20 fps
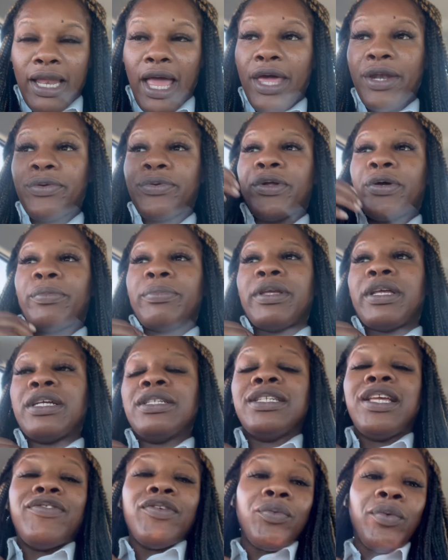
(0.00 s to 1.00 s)
I don't know.
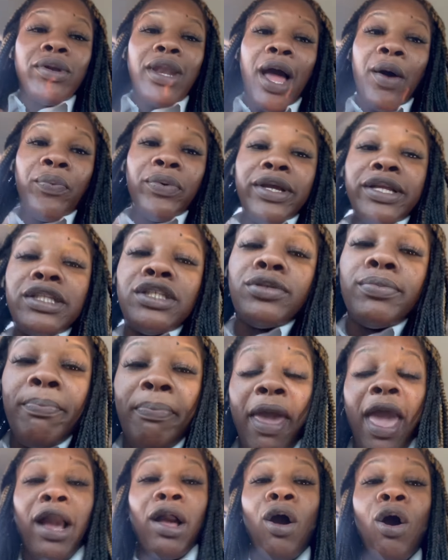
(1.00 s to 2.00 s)
Because even when I went
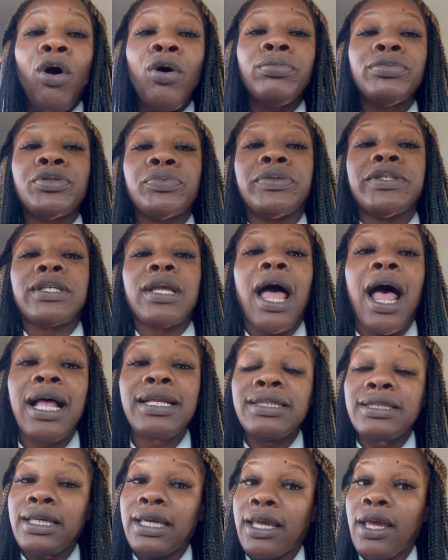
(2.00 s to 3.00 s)
back home to
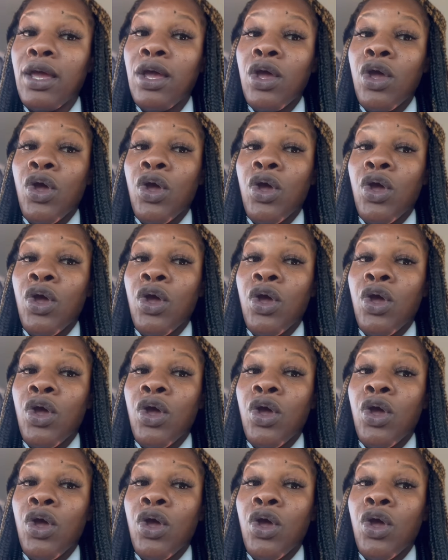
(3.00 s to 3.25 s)
Wisconsin,